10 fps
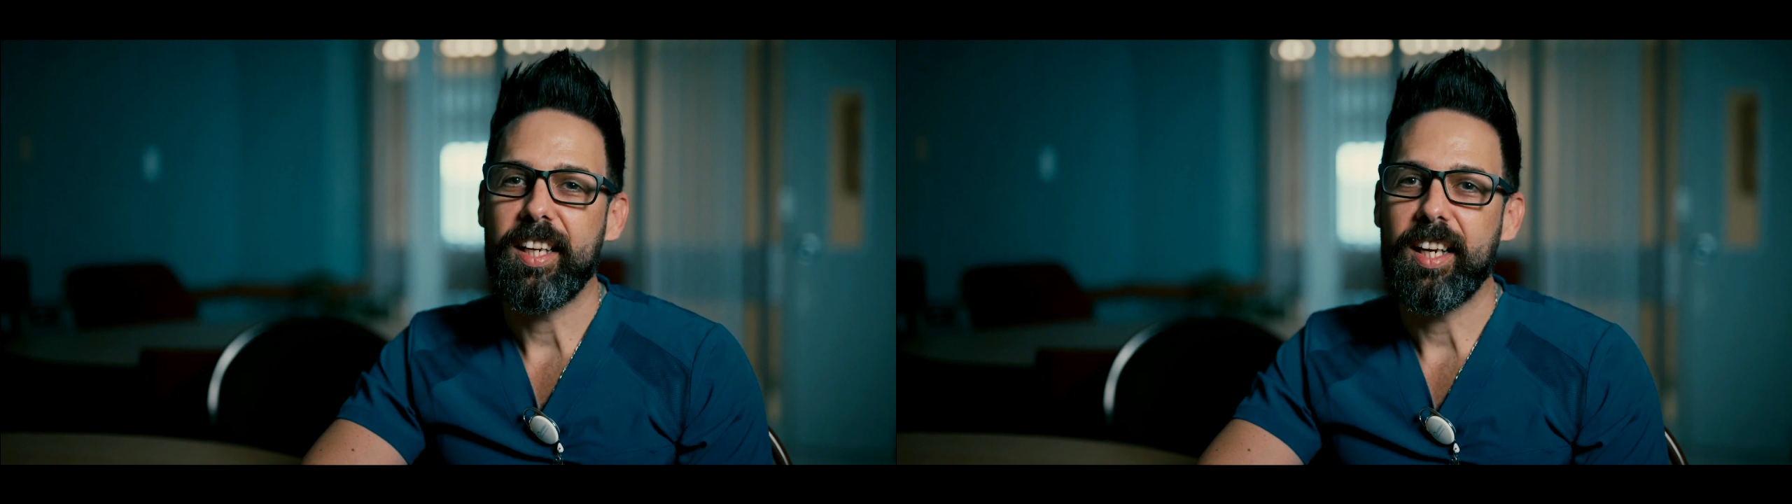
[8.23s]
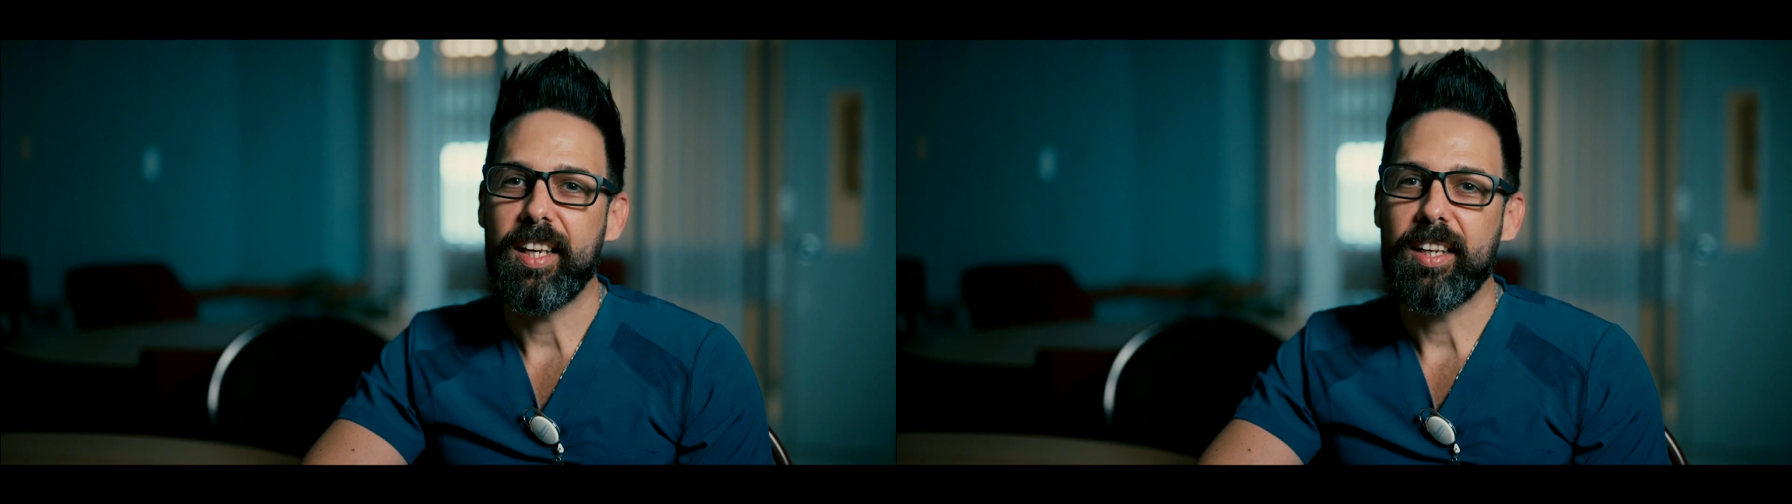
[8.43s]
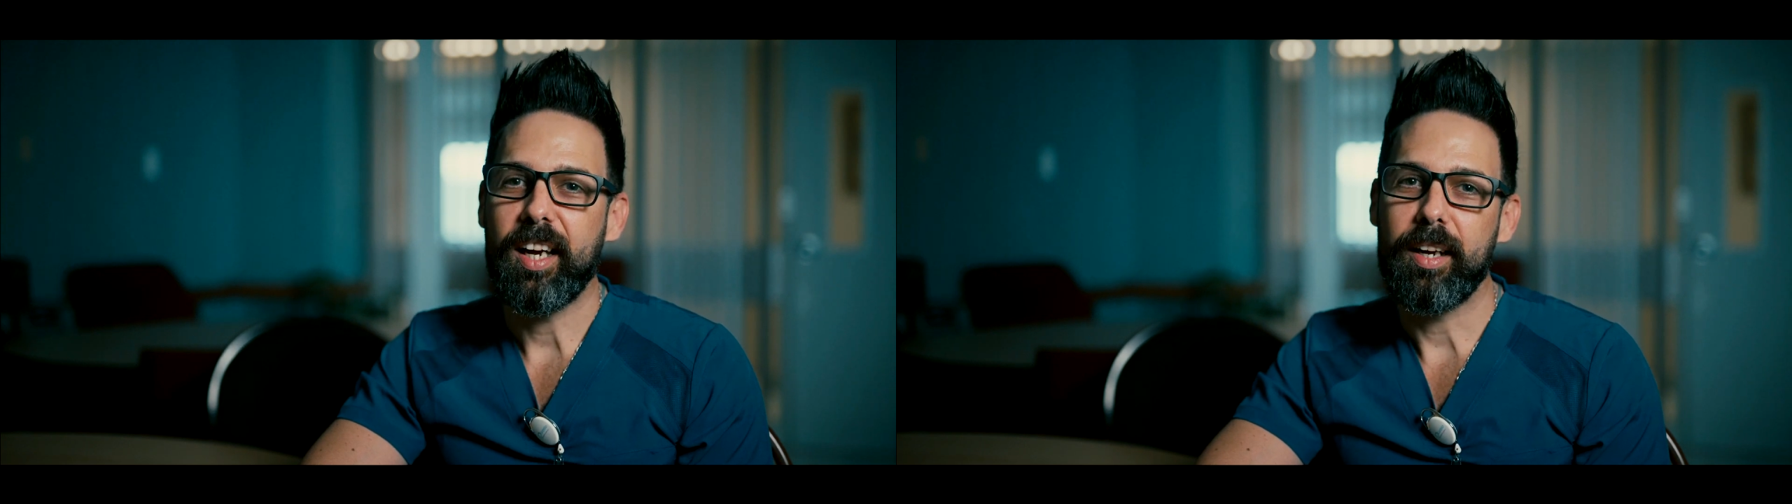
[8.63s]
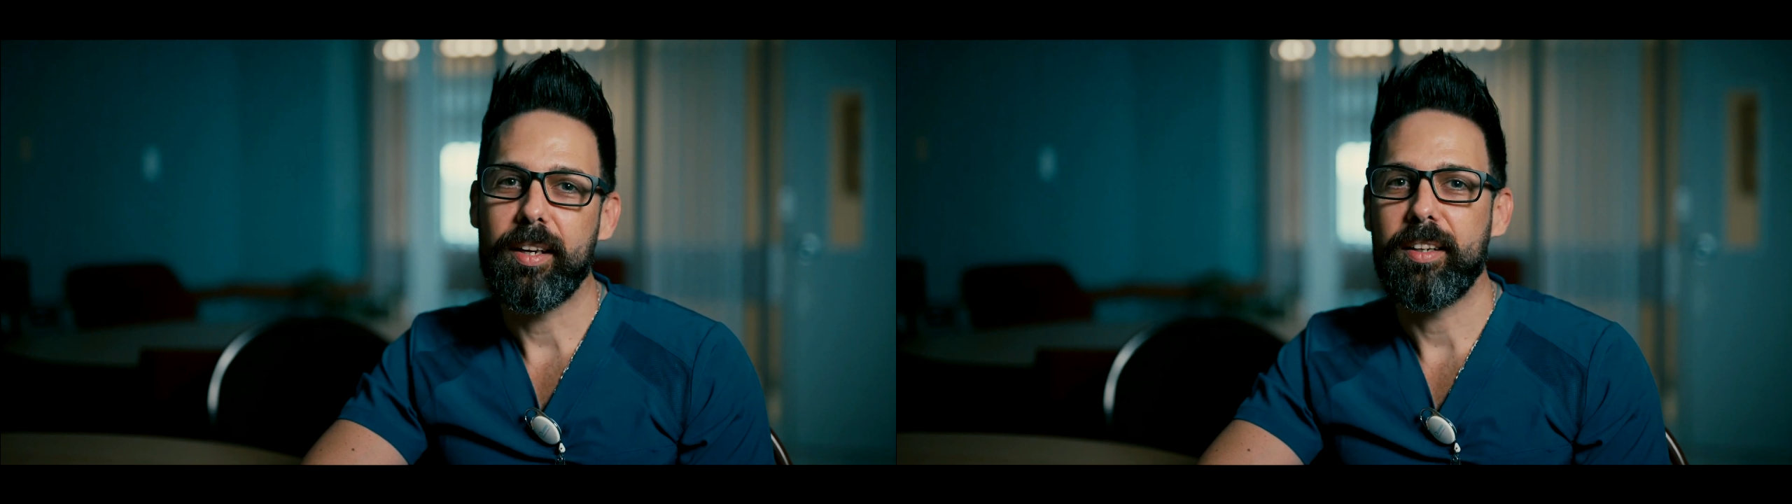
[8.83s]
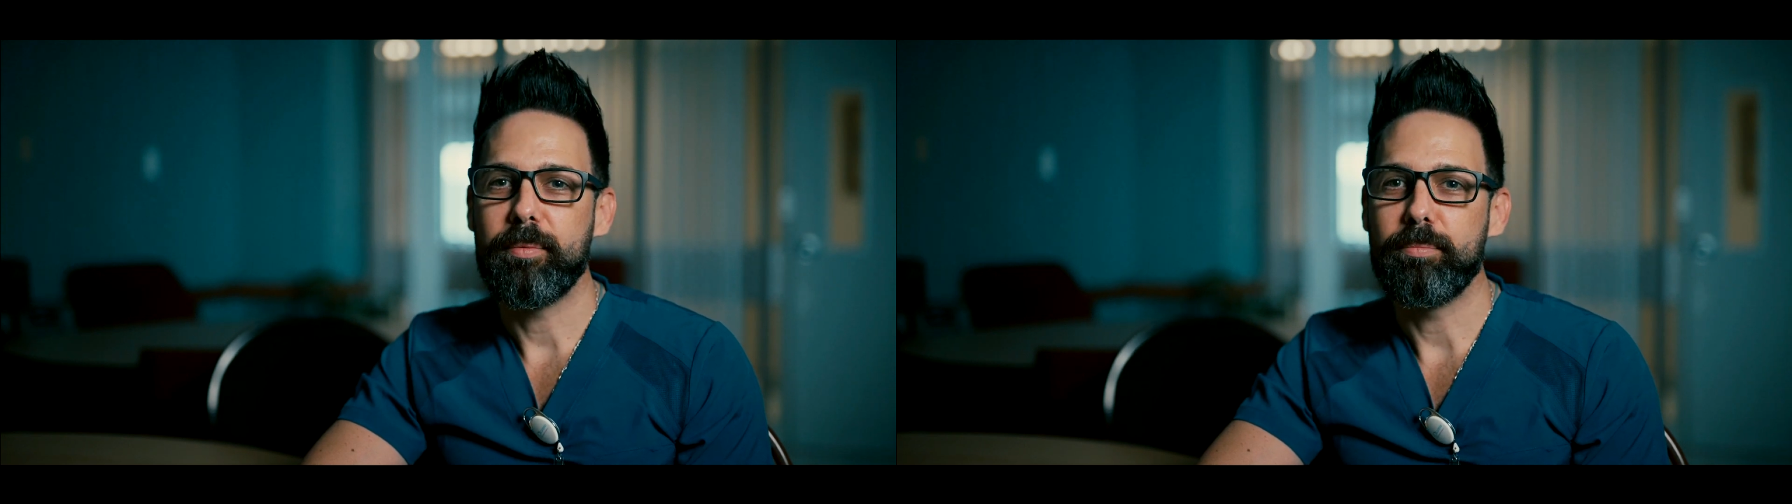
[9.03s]
and
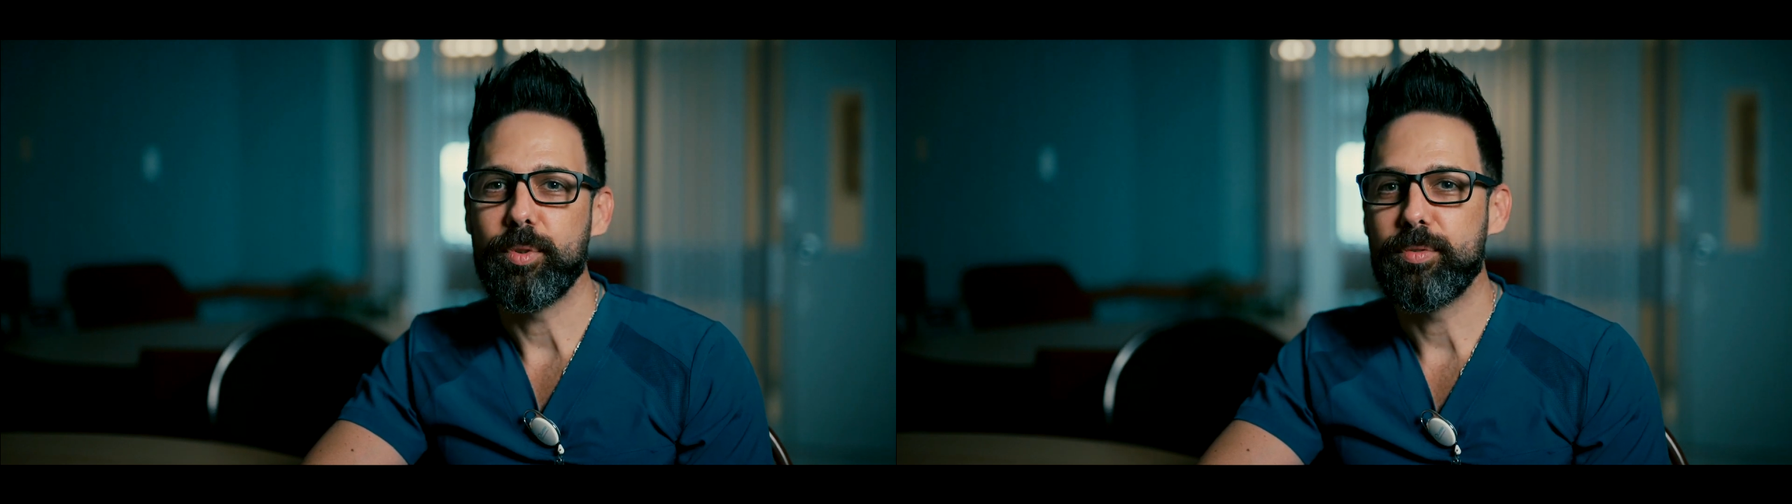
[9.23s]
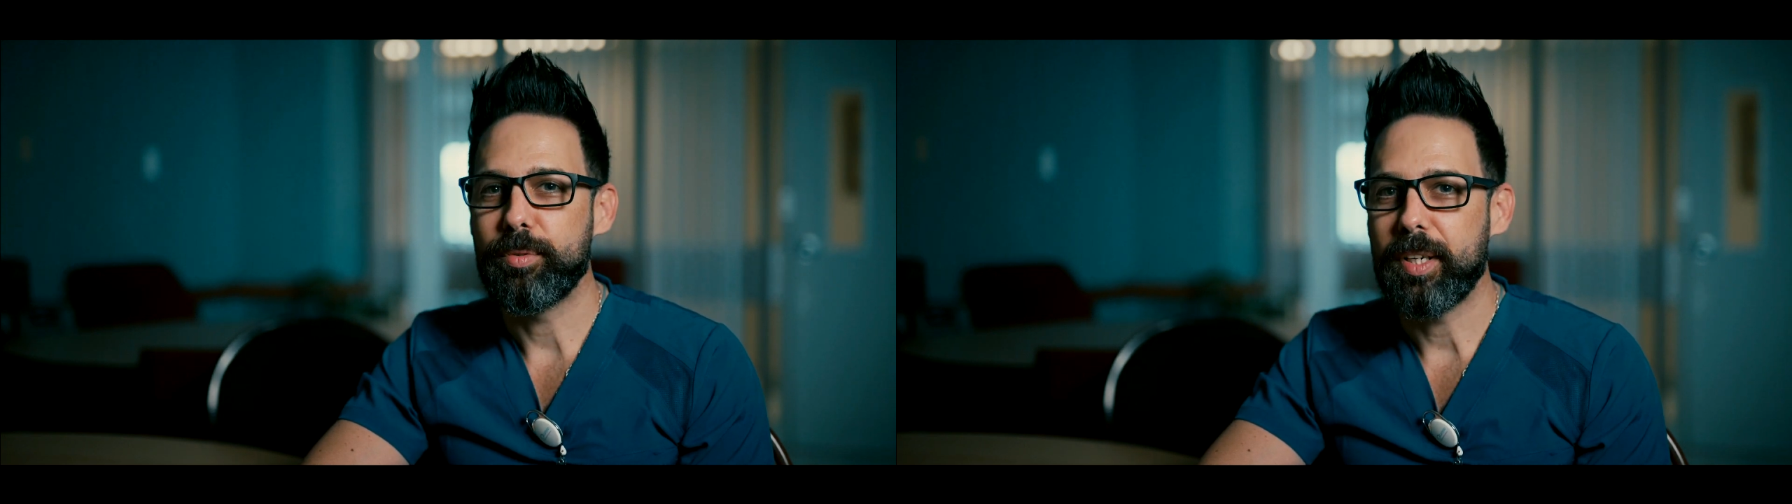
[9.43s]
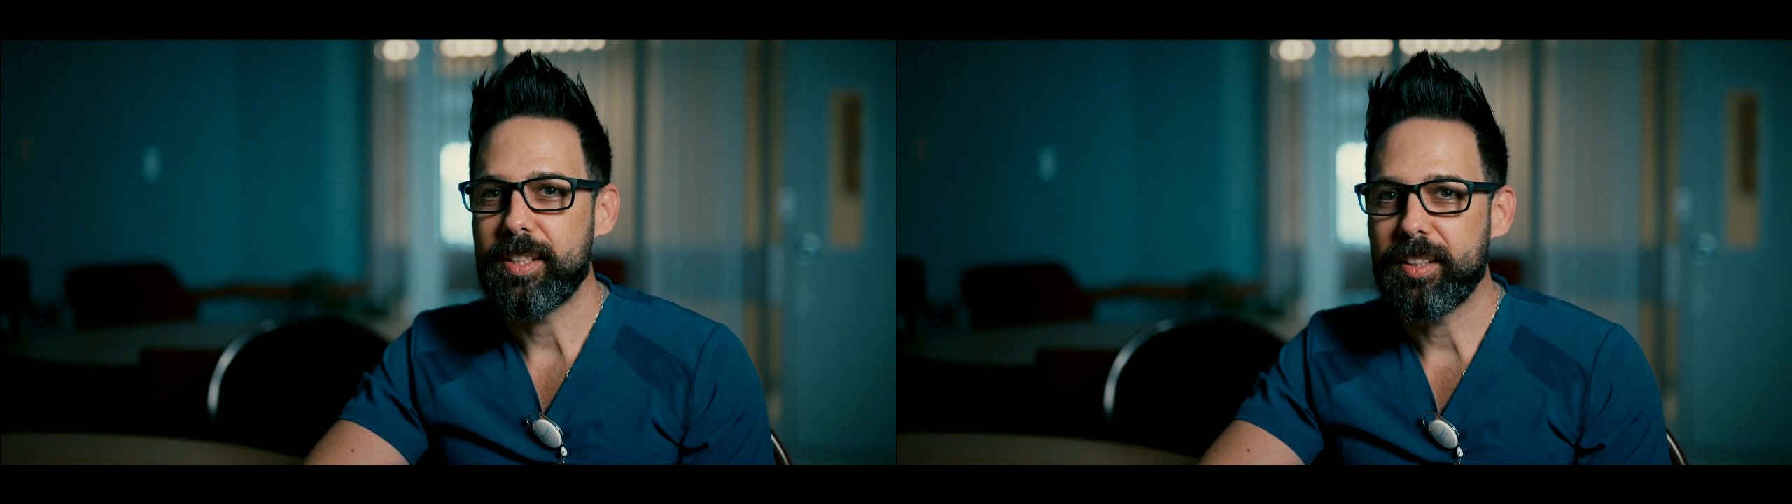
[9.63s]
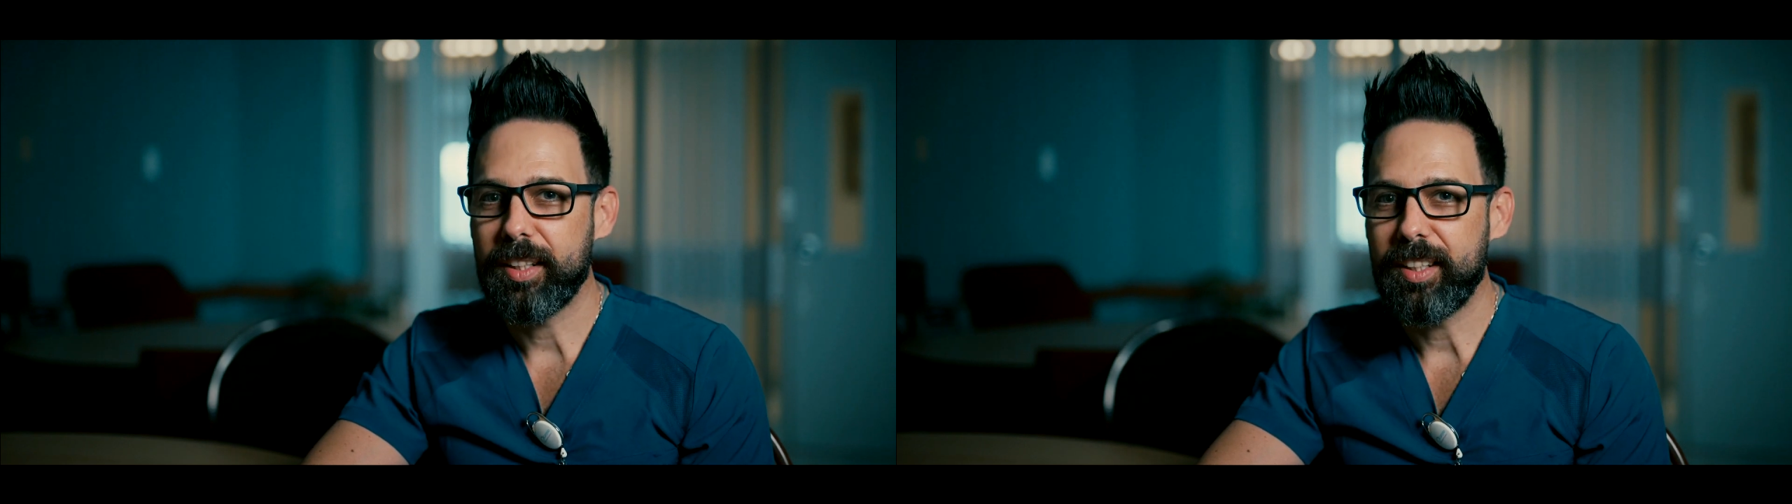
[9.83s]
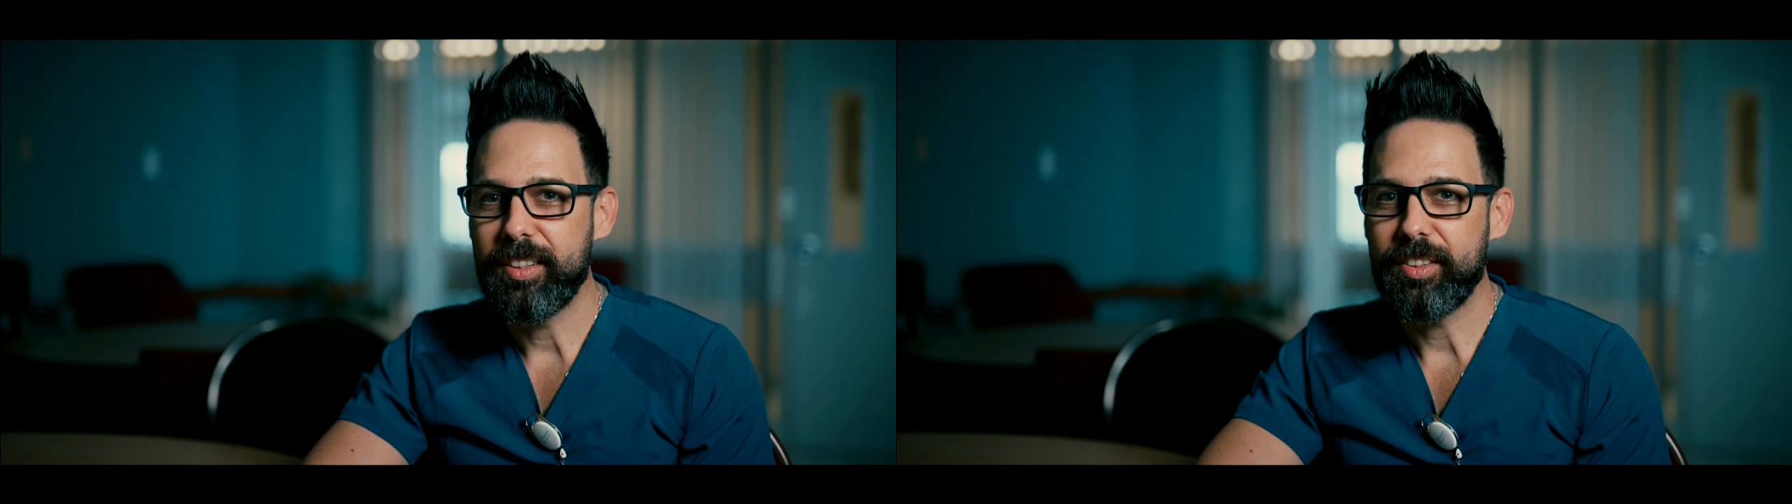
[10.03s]
I moved
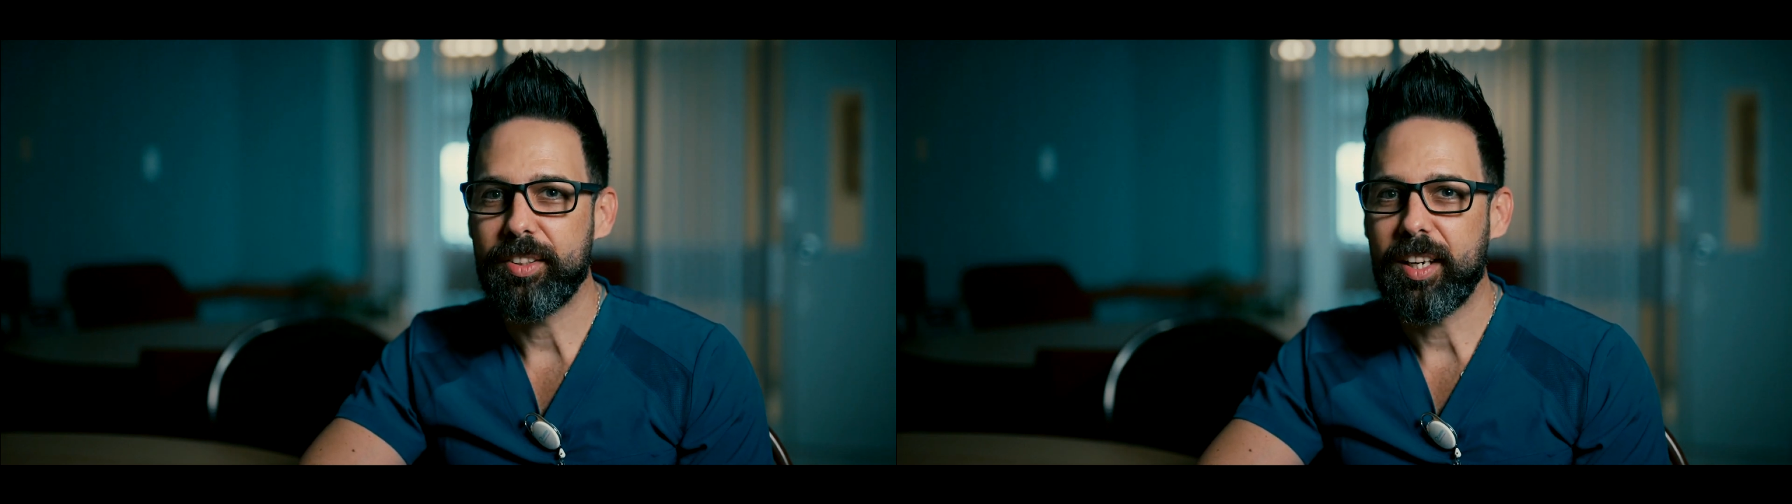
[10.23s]
recently to the